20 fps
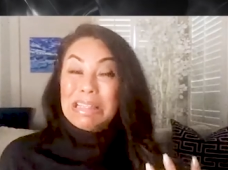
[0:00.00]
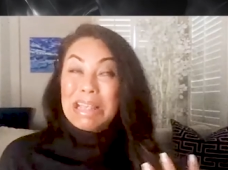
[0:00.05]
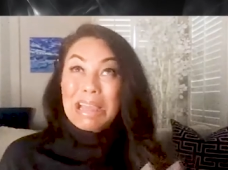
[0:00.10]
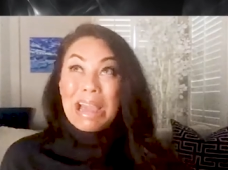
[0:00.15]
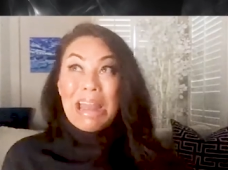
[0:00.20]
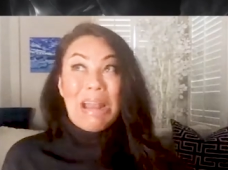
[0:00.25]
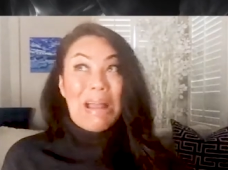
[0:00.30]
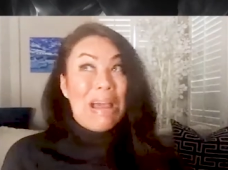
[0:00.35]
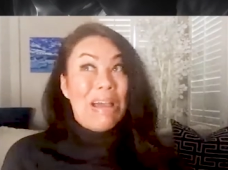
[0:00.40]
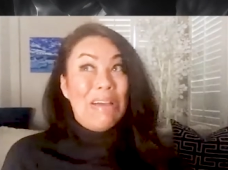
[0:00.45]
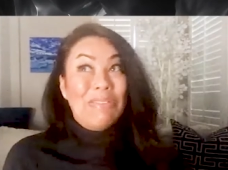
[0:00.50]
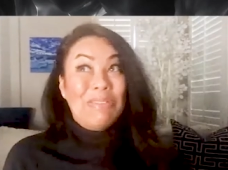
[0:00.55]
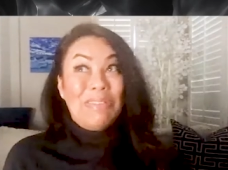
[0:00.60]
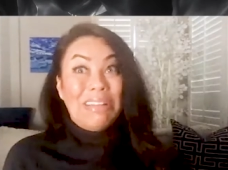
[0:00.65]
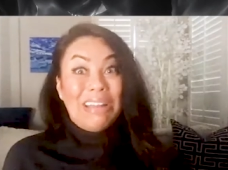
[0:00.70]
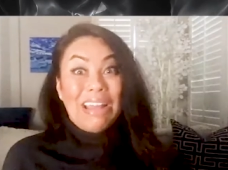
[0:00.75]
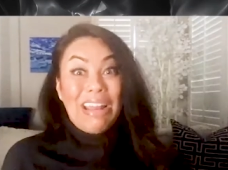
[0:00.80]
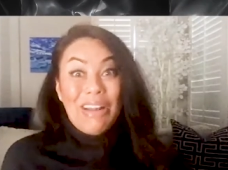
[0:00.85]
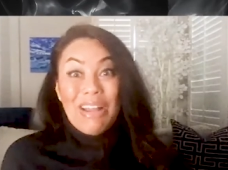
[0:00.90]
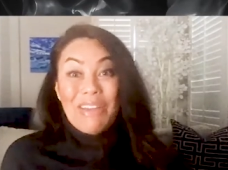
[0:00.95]
Like I
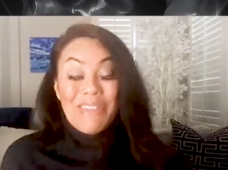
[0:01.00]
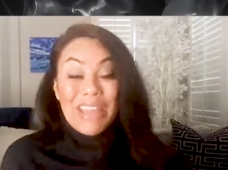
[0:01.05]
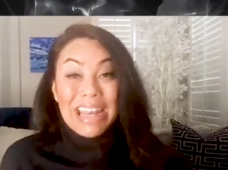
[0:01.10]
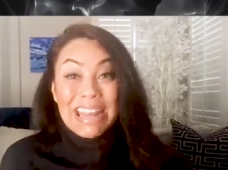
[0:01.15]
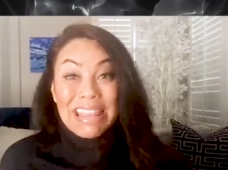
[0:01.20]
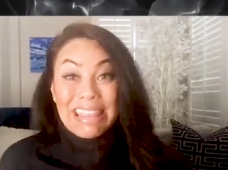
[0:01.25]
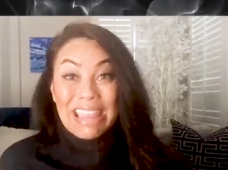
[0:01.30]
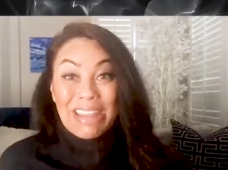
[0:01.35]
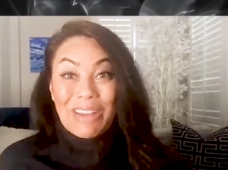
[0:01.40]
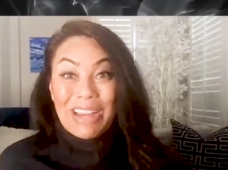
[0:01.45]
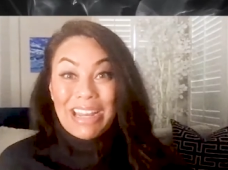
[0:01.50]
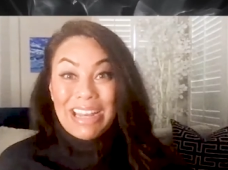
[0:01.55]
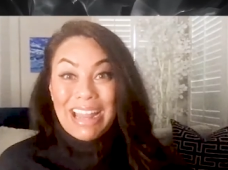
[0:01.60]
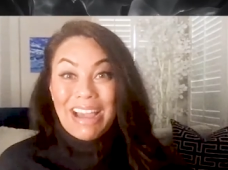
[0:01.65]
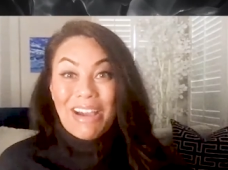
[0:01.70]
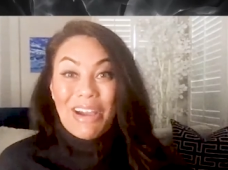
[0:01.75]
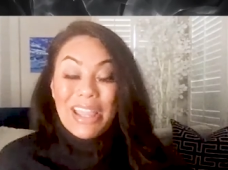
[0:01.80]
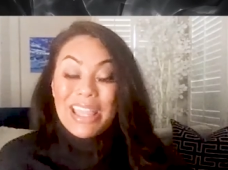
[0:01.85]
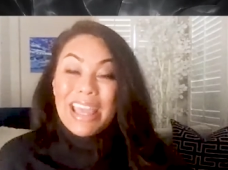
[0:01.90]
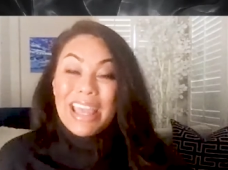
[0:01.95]
don't have, I don't have anything right
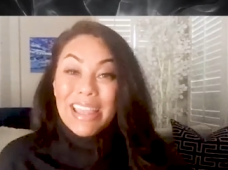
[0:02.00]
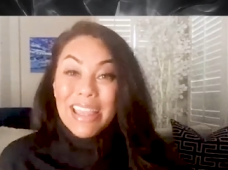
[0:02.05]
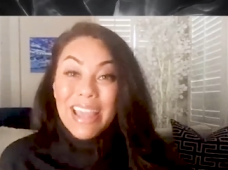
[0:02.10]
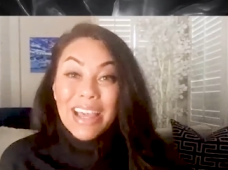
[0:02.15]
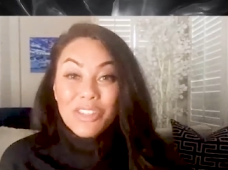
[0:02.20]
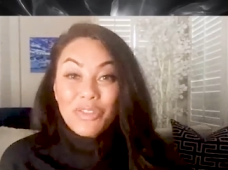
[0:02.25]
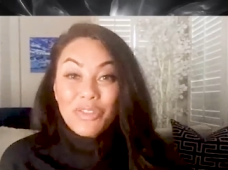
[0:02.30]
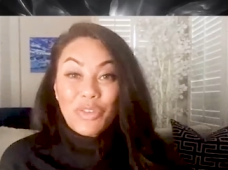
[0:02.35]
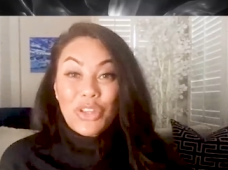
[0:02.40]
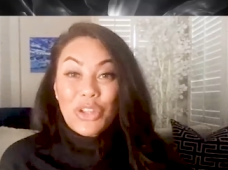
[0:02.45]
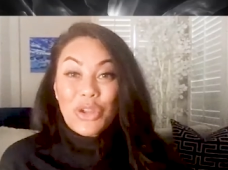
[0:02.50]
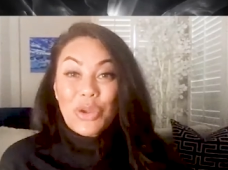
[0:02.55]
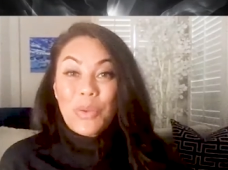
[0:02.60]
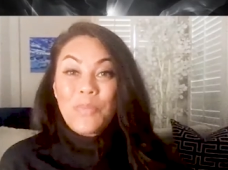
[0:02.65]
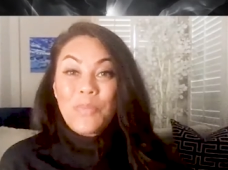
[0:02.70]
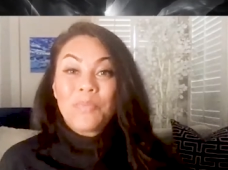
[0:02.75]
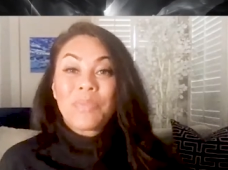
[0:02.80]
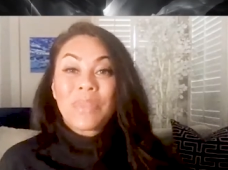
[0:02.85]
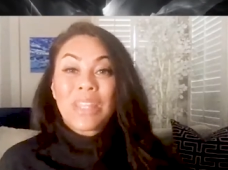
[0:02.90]
now. I can't cast for you.